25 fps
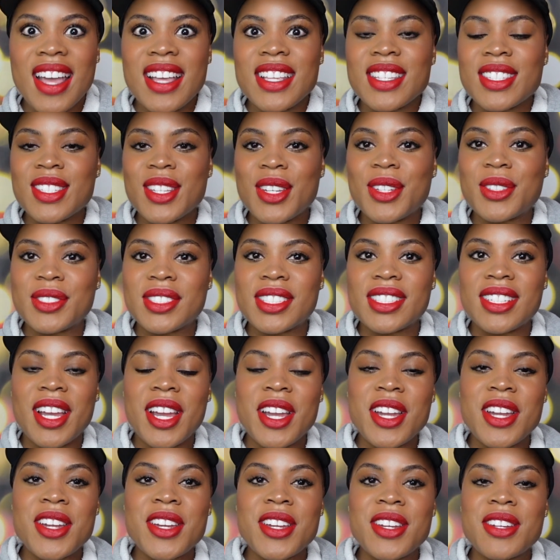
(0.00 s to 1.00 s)
So
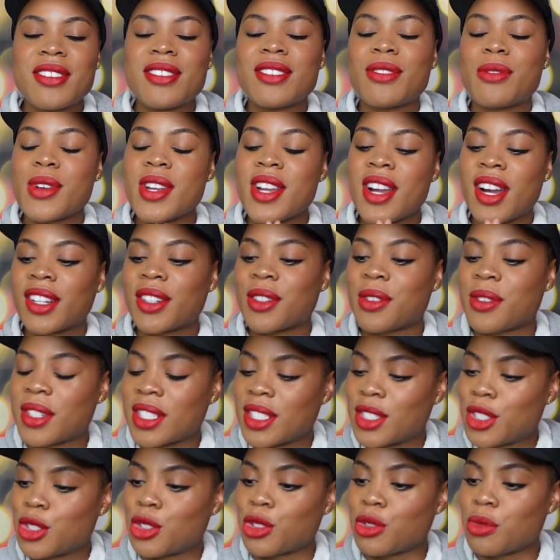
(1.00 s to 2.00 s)
today we are
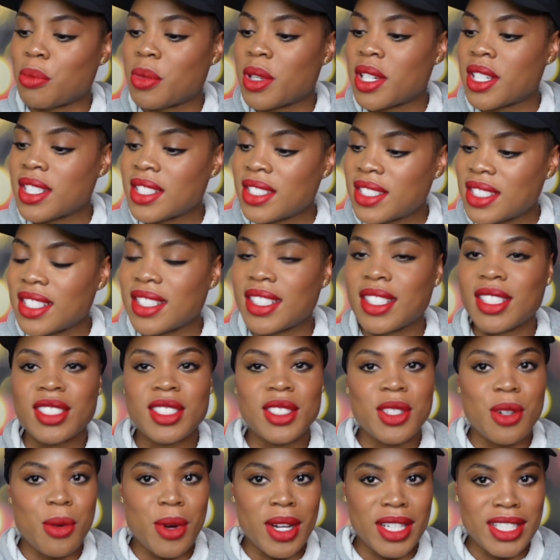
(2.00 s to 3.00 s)
going to put
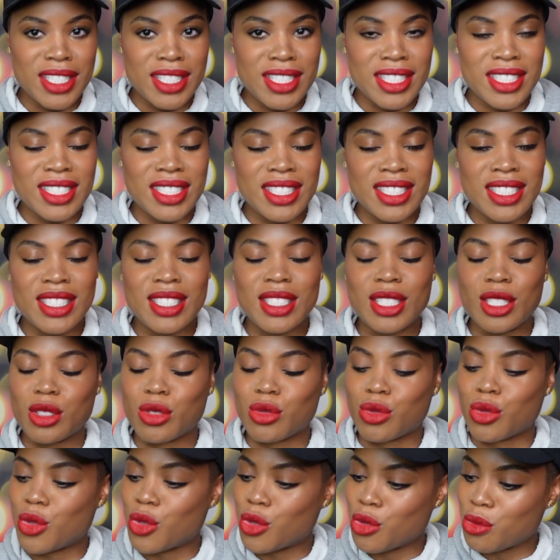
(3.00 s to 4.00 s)
these questions,
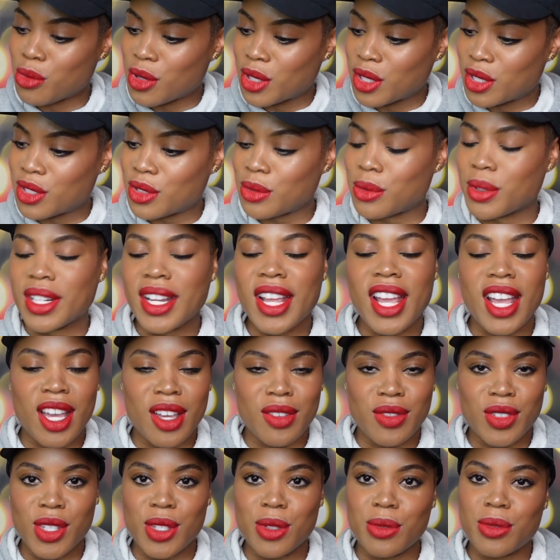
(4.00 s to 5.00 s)
these rumors, what
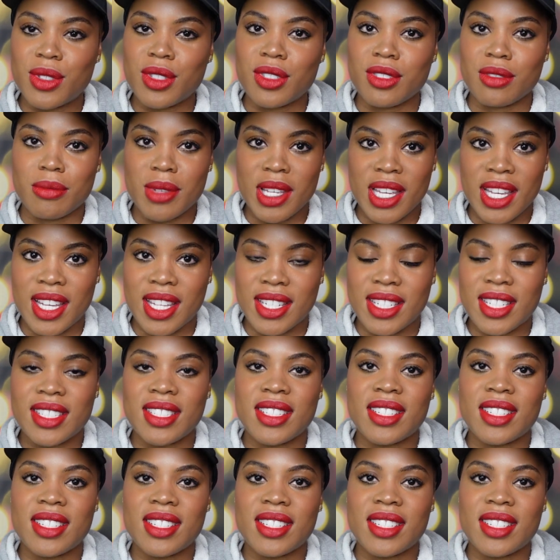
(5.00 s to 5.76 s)
have you to bed.